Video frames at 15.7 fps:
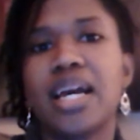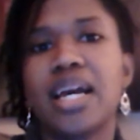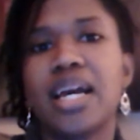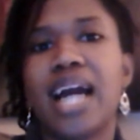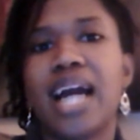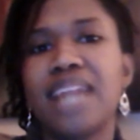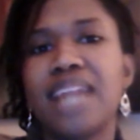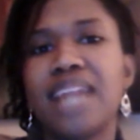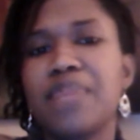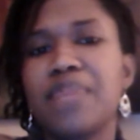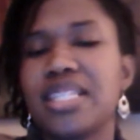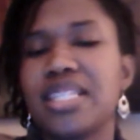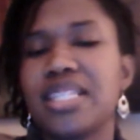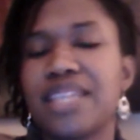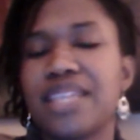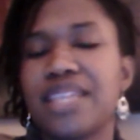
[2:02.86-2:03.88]
kind of being
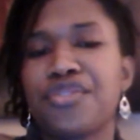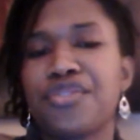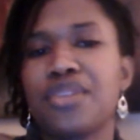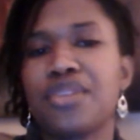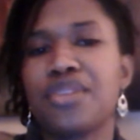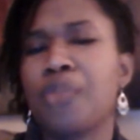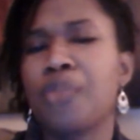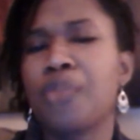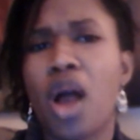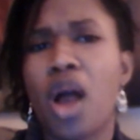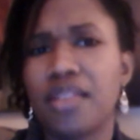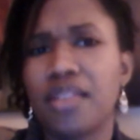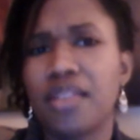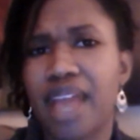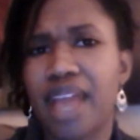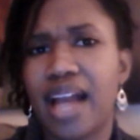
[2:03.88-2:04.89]
set free from all
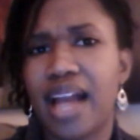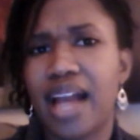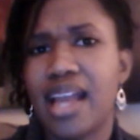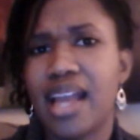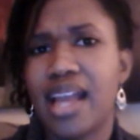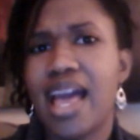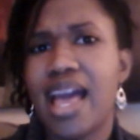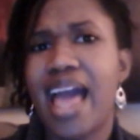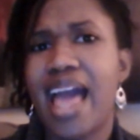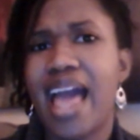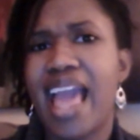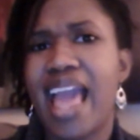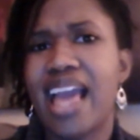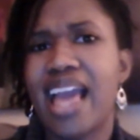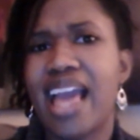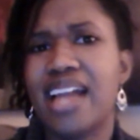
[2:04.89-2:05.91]
of that
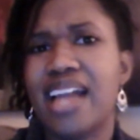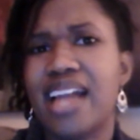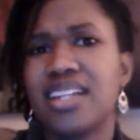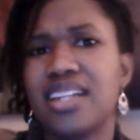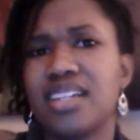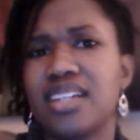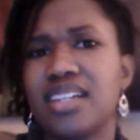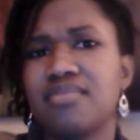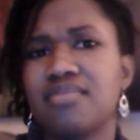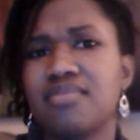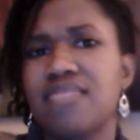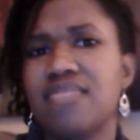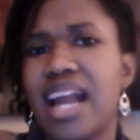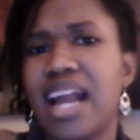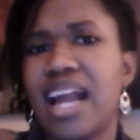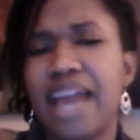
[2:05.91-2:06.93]
and
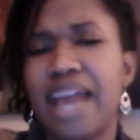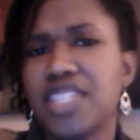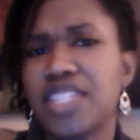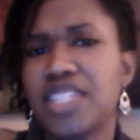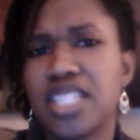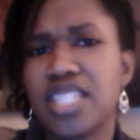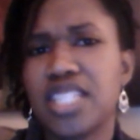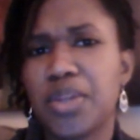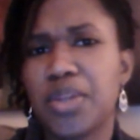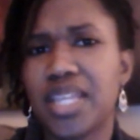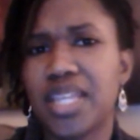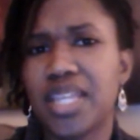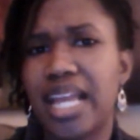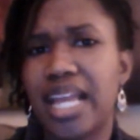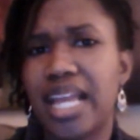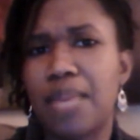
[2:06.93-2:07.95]
not having to deal with
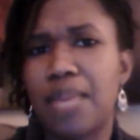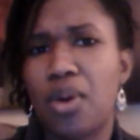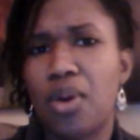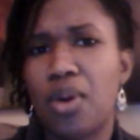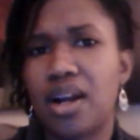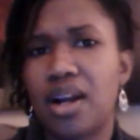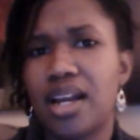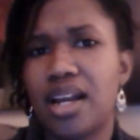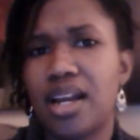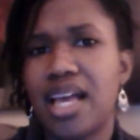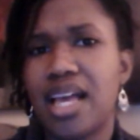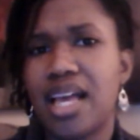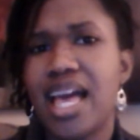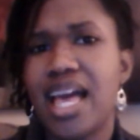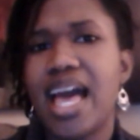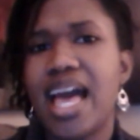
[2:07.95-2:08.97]
it anymore.
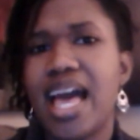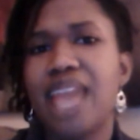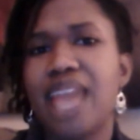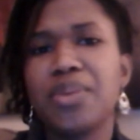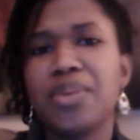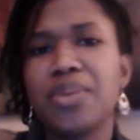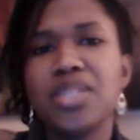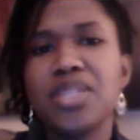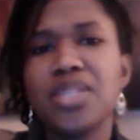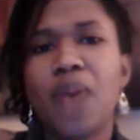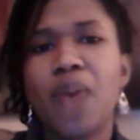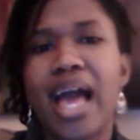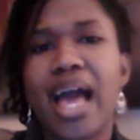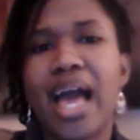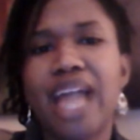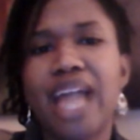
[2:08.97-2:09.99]
And the reason
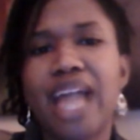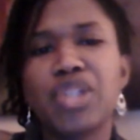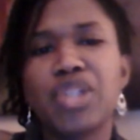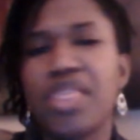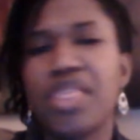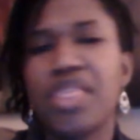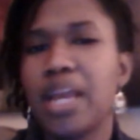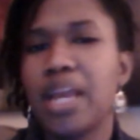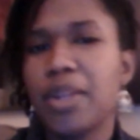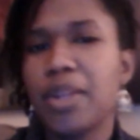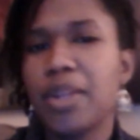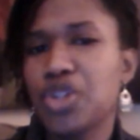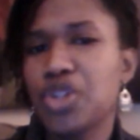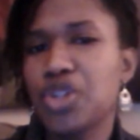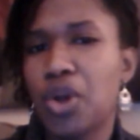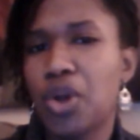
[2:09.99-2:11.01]
why I asked you to think about
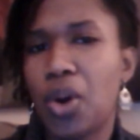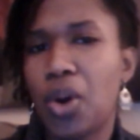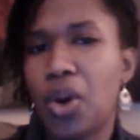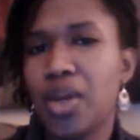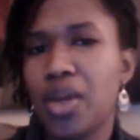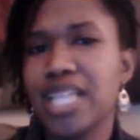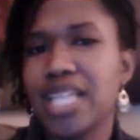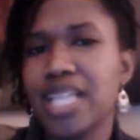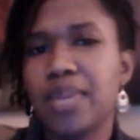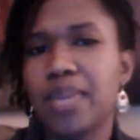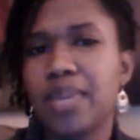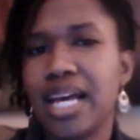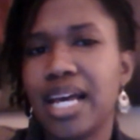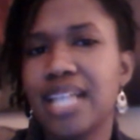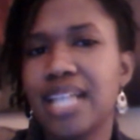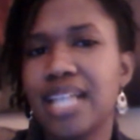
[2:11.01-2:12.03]
your goal is
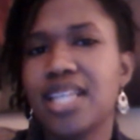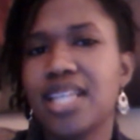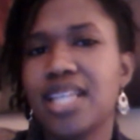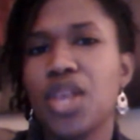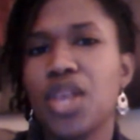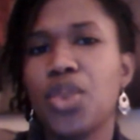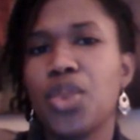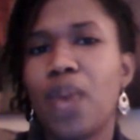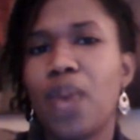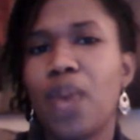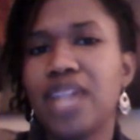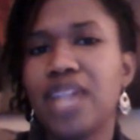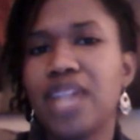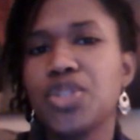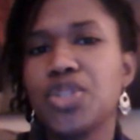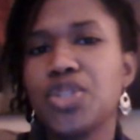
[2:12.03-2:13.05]
because the
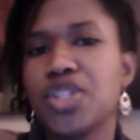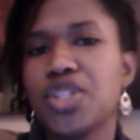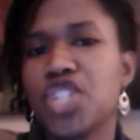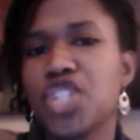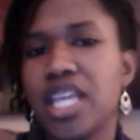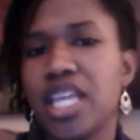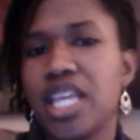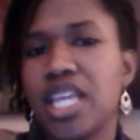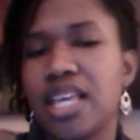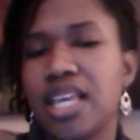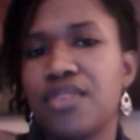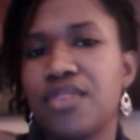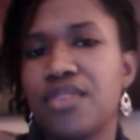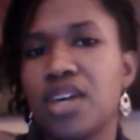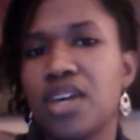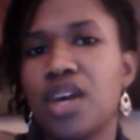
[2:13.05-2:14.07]
way to achieve
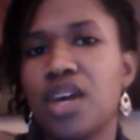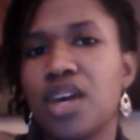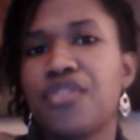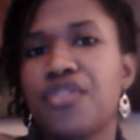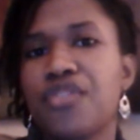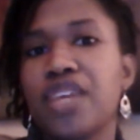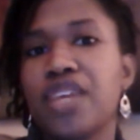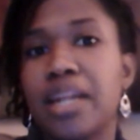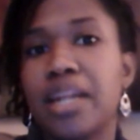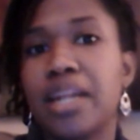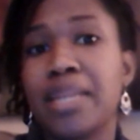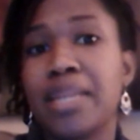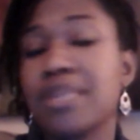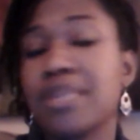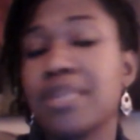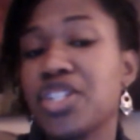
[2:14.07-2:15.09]
freedom
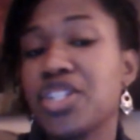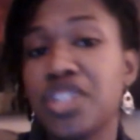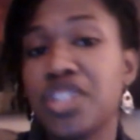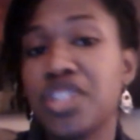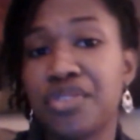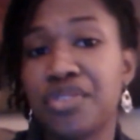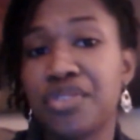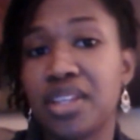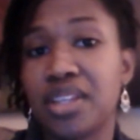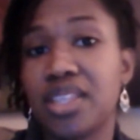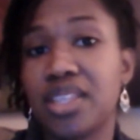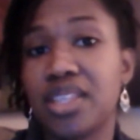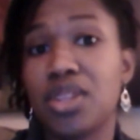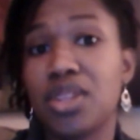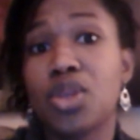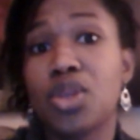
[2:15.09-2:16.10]
is much different
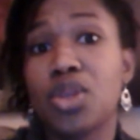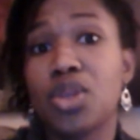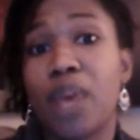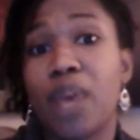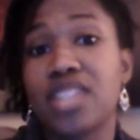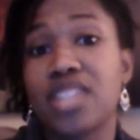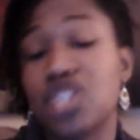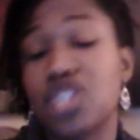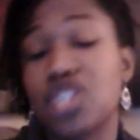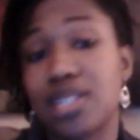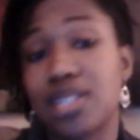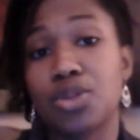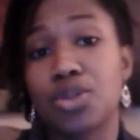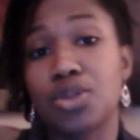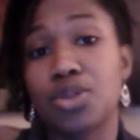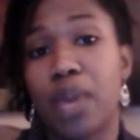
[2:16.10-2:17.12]
than the way to just
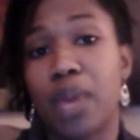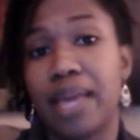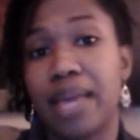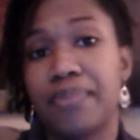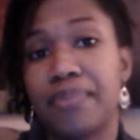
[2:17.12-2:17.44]
lose weight.